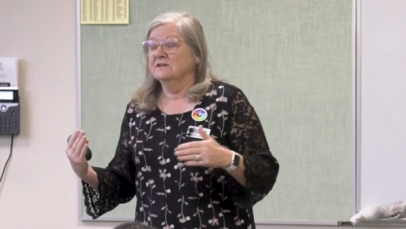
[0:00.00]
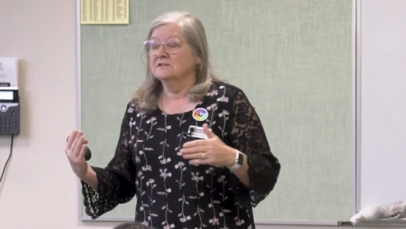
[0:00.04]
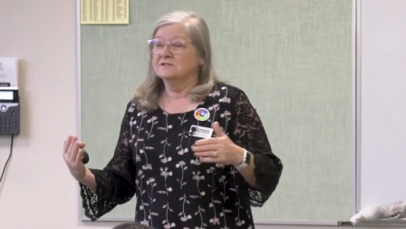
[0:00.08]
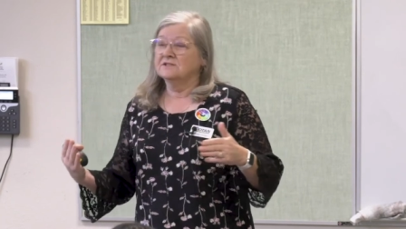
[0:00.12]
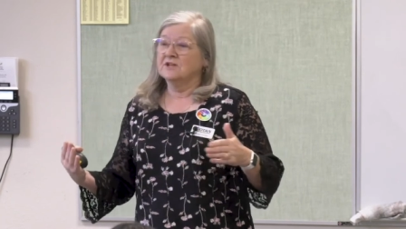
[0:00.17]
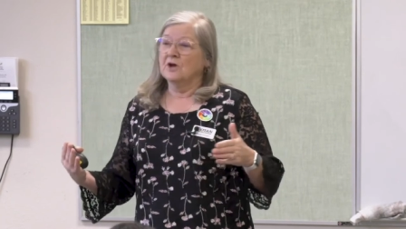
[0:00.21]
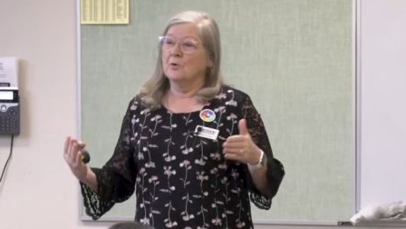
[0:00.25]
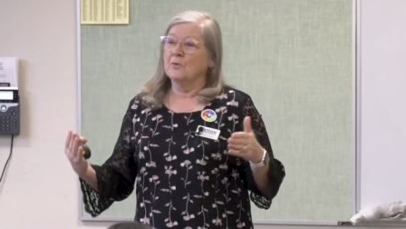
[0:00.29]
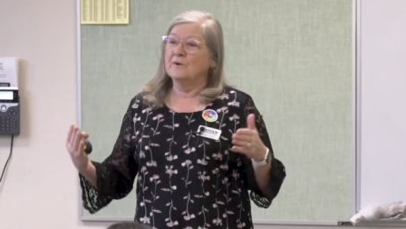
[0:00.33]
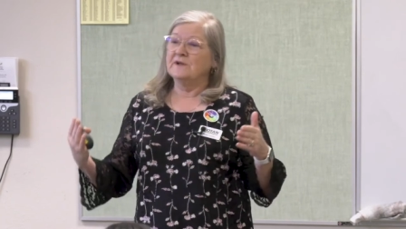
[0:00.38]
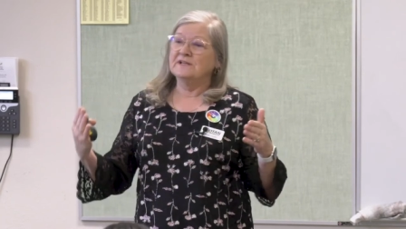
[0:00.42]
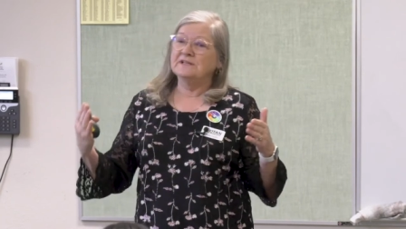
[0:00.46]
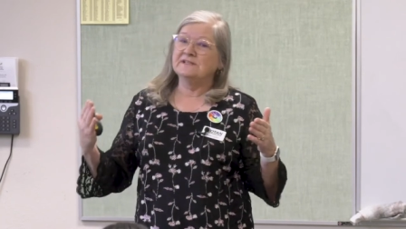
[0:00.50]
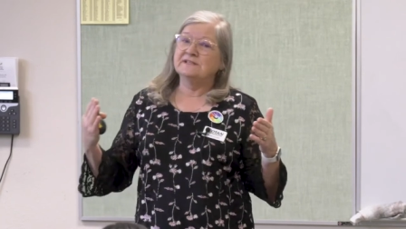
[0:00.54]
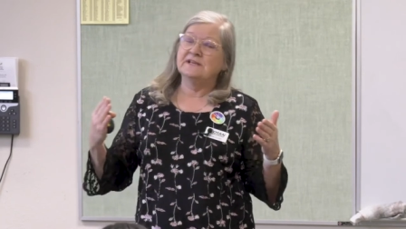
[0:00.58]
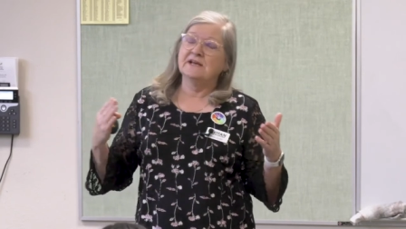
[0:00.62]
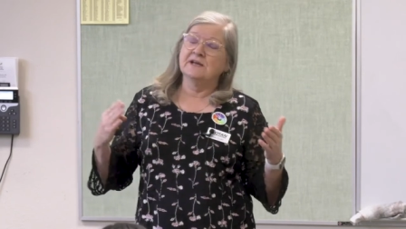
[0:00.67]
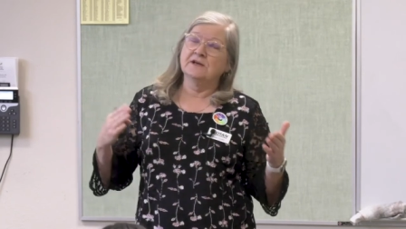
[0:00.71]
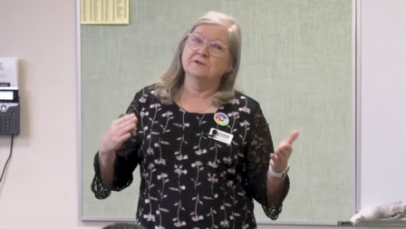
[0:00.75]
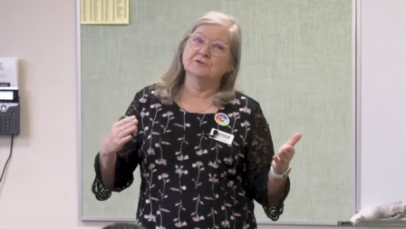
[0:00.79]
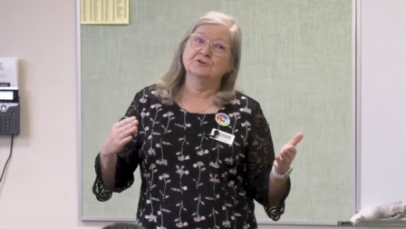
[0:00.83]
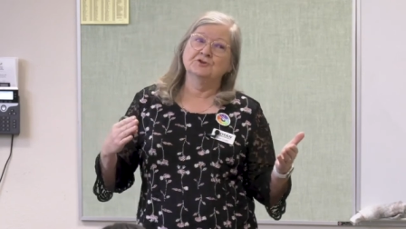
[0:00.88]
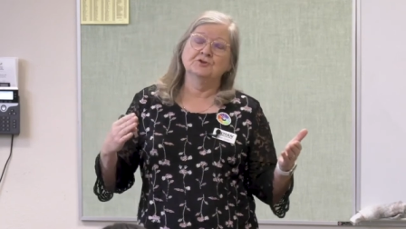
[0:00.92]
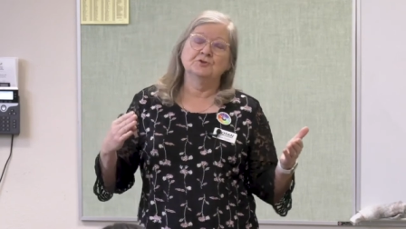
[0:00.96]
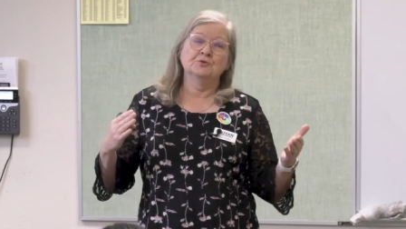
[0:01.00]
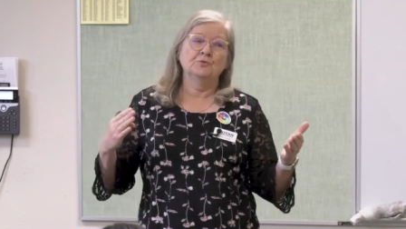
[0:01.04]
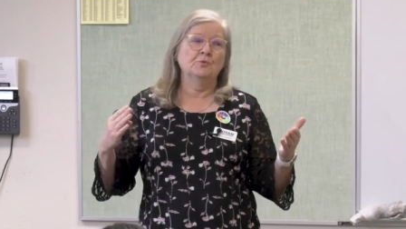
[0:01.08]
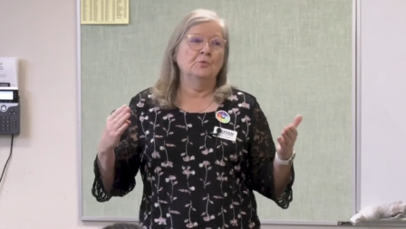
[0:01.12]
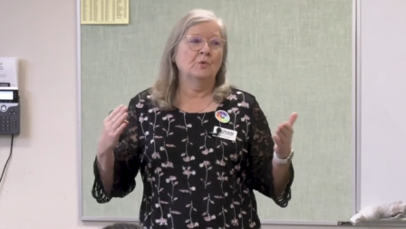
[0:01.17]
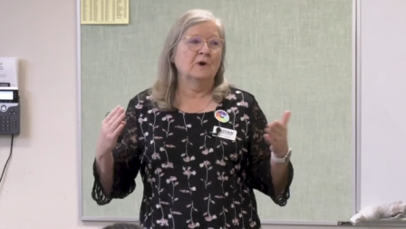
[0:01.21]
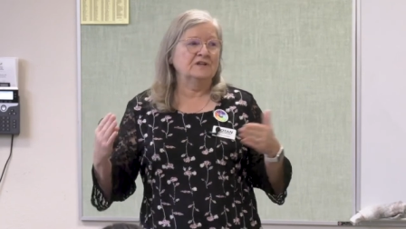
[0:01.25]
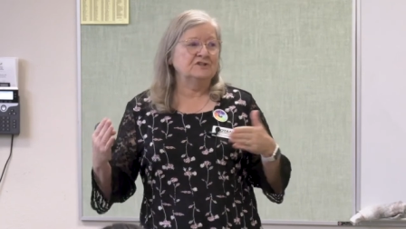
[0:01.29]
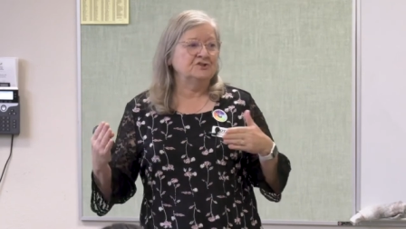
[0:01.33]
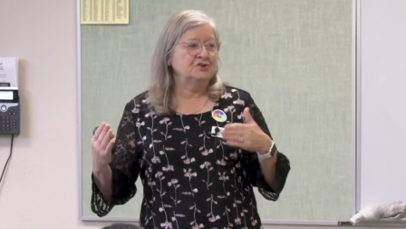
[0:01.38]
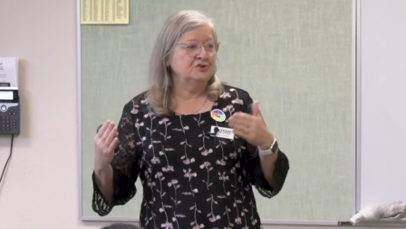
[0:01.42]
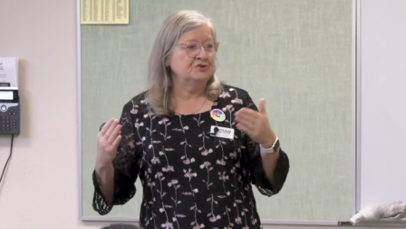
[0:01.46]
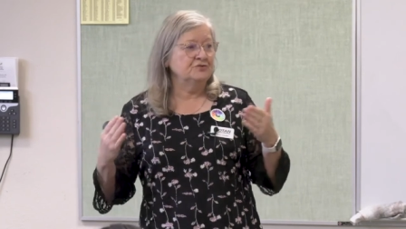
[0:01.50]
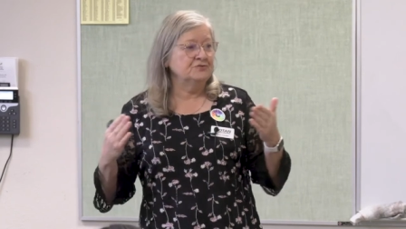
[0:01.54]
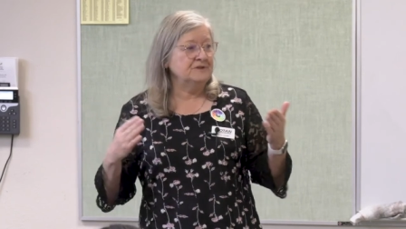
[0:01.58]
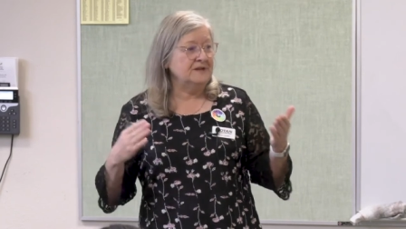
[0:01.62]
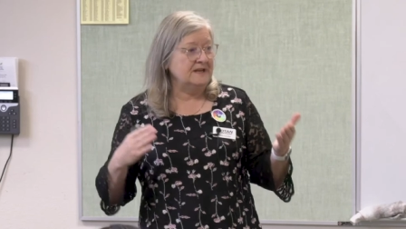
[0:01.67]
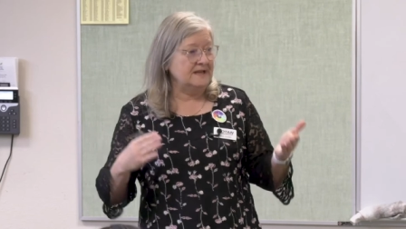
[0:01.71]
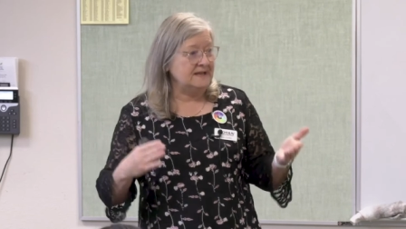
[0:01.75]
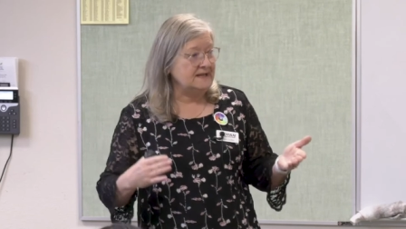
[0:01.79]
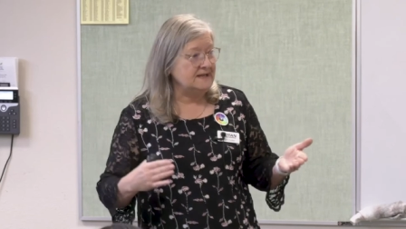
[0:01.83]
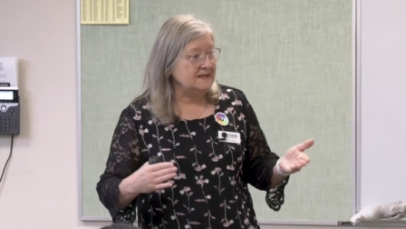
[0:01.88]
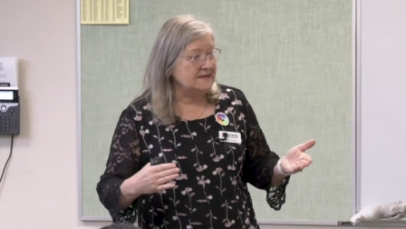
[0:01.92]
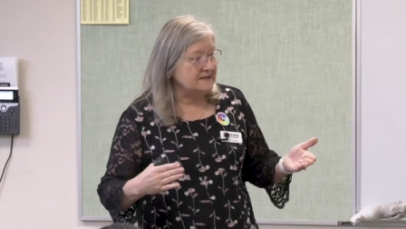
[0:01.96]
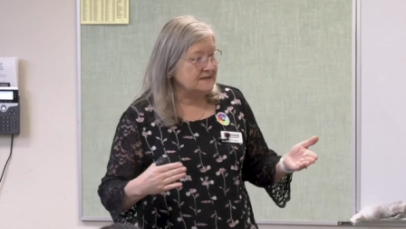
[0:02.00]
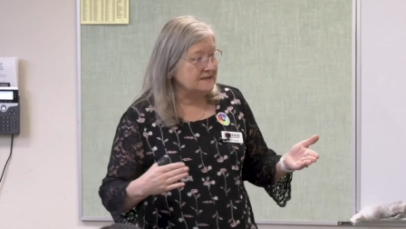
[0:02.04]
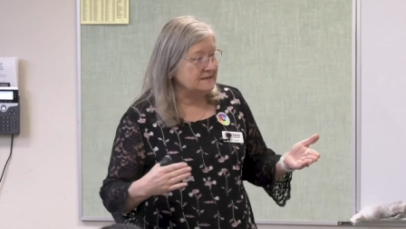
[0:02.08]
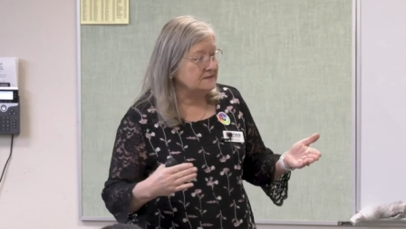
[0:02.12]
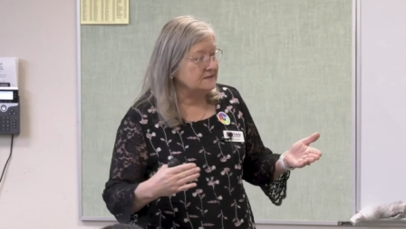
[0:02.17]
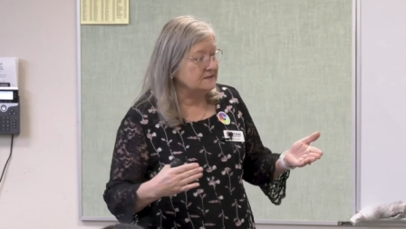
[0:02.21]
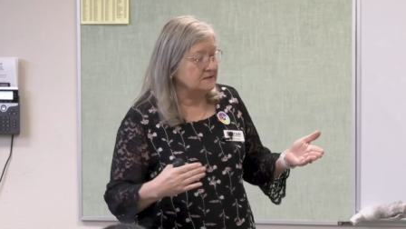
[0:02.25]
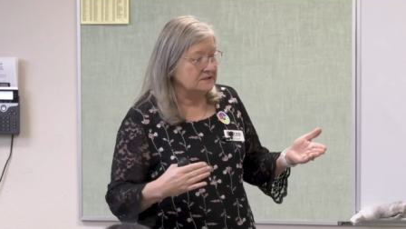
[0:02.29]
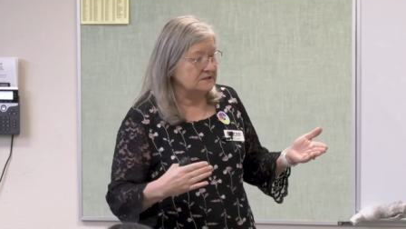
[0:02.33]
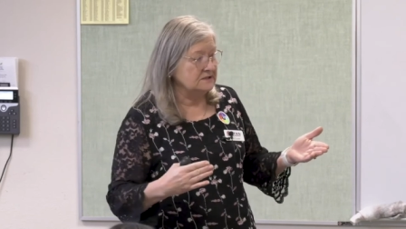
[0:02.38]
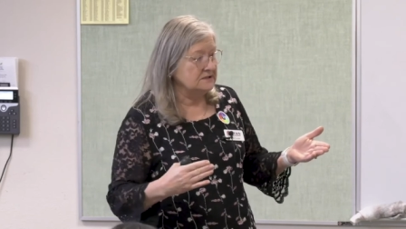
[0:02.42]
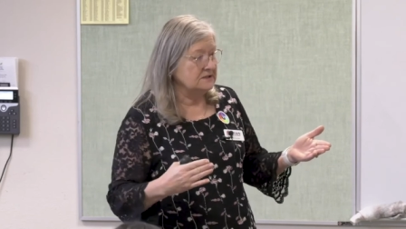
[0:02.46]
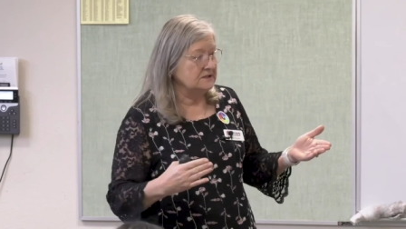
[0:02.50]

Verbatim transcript: So it tells you what you need